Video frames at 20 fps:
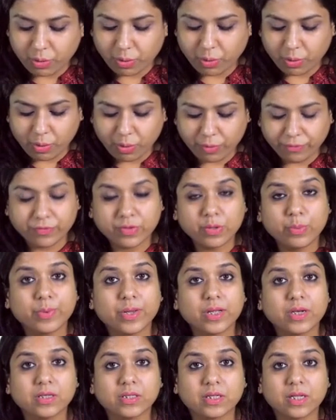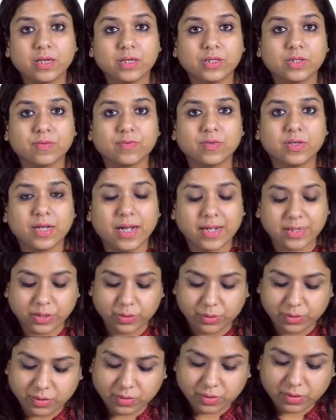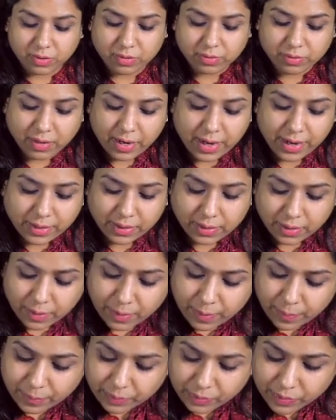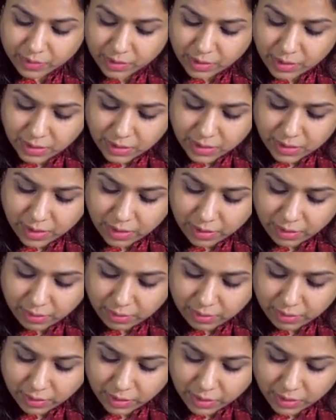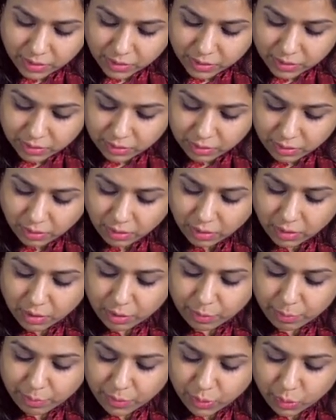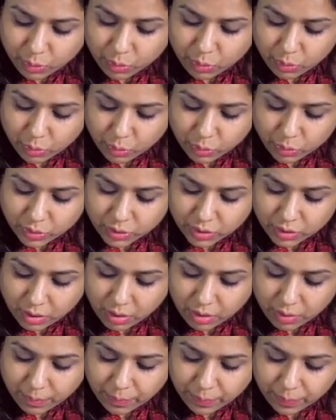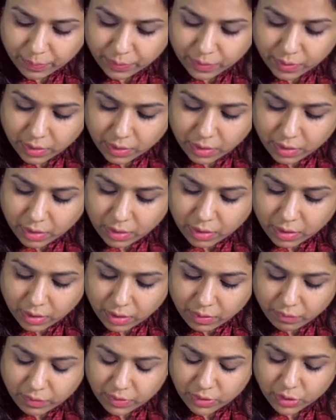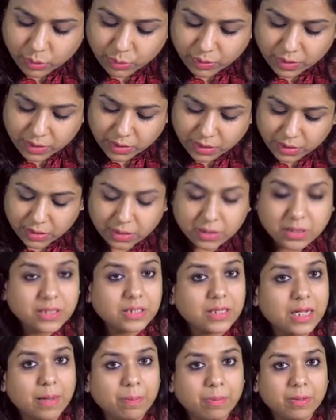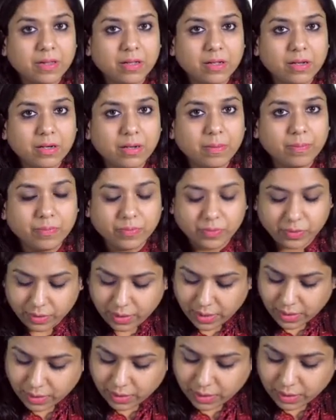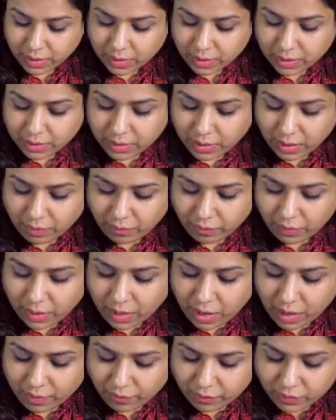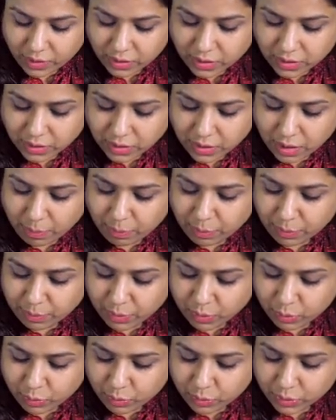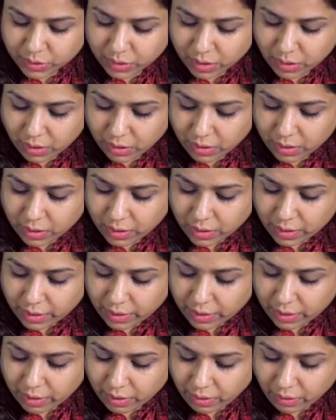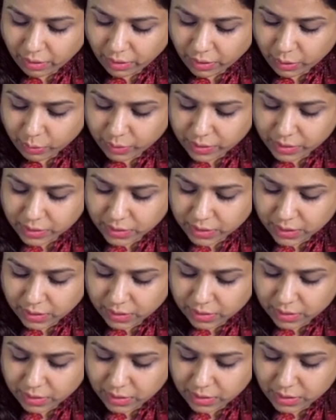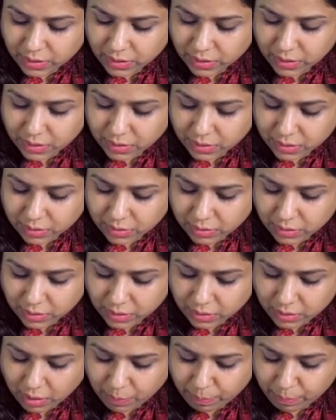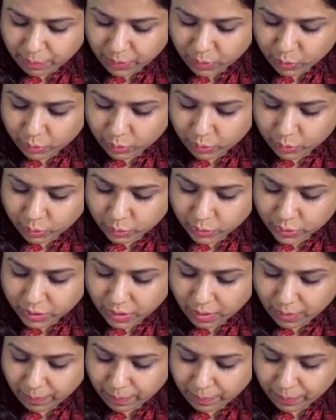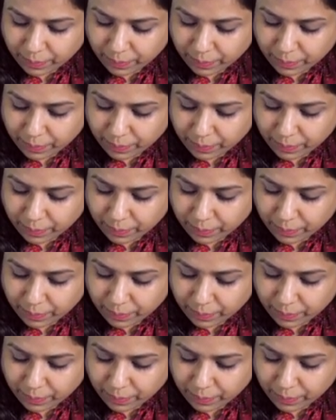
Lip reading: of the various layers of the gastrointestinal tract. This layer is the mucosa, in which you can see this epithelium, right? Then we have the submucosa. Here you can see this is the submucosa.